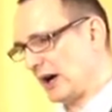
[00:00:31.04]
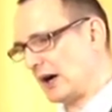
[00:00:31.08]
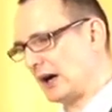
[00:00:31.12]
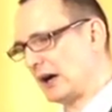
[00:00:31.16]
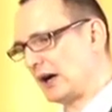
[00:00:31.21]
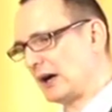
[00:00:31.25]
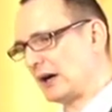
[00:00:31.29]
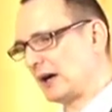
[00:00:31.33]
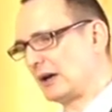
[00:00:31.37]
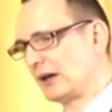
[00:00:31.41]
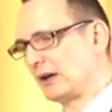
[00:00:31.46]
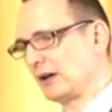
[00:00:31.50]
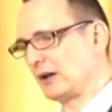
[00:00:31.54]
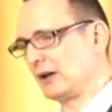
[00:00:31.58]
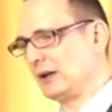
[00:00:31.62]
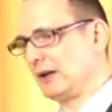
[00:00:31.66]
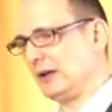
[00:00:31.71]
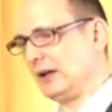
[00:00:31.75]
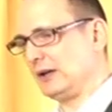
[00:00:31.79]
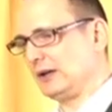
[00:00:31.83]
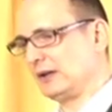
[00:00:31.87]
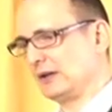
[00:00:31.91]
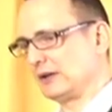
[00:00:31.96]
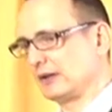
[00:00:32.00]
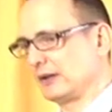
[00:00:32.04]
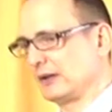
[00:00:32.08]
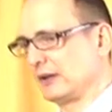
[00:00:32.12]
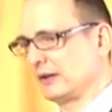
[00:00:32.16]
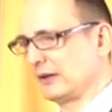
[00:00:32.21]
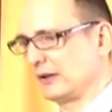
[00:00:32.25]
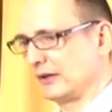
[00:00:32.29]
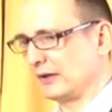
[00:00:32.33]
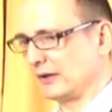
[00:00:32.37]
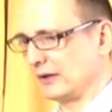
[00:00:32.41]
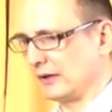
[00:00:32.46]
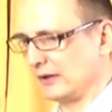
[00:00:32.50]
are in
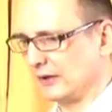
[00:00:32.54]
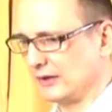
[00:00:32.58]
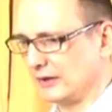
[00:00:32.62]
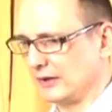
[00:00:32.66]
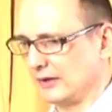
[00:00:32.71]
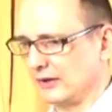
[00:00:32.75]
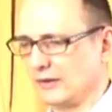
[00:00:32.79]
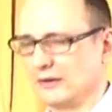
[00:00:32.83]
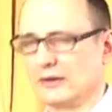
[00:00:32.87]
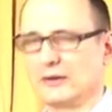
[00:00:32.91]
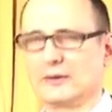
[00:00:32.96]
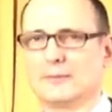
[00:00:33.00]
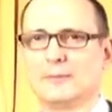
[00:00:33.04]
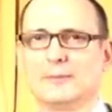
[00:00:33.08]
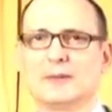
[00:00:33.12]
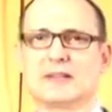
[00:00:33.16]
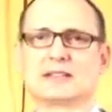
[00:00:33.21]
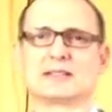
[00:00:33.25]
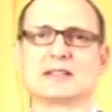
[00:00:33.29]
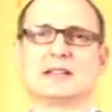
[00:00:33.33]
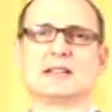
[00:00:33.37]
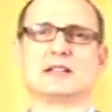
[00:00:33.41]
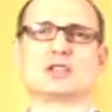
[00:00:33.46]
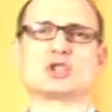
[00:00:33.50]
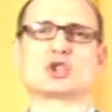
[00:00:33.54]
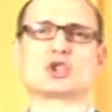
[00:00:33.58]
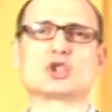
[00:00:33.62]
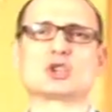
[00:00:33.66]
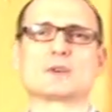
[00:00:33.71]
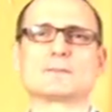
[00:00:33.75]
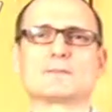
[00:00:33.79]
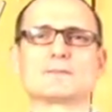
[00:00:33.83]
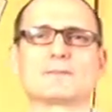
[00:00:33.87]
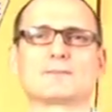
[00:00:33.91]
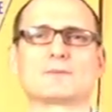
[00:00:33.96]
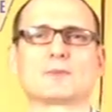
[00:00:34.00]
uh, a message